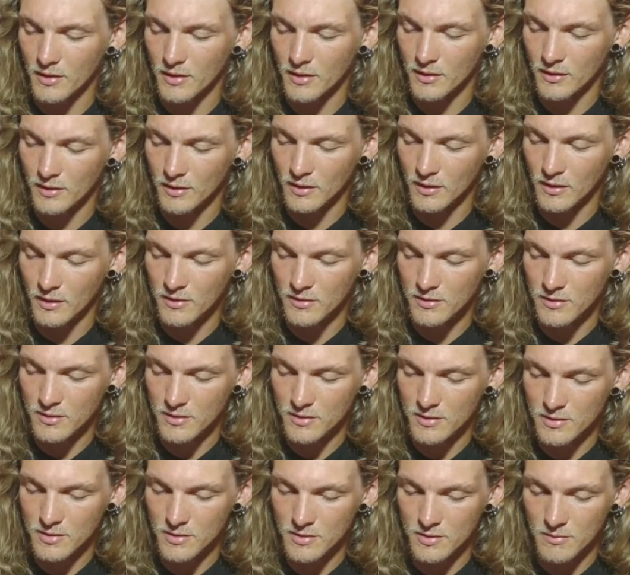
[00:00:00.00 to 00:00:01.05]
and then Lilith
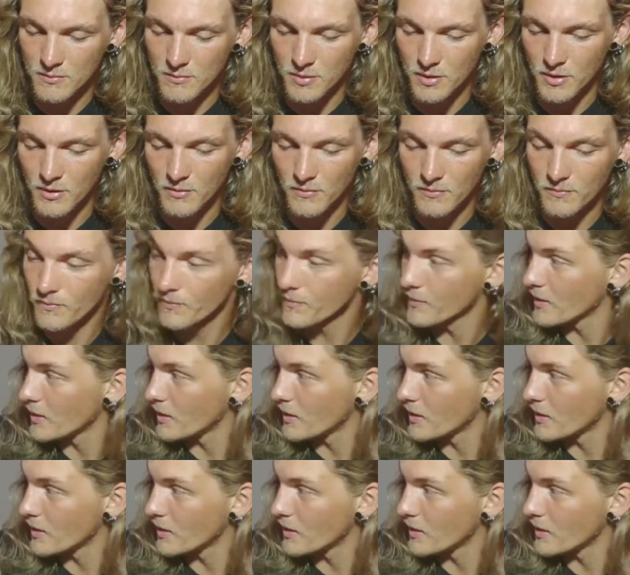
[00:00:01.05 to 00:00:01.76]
just disappeared.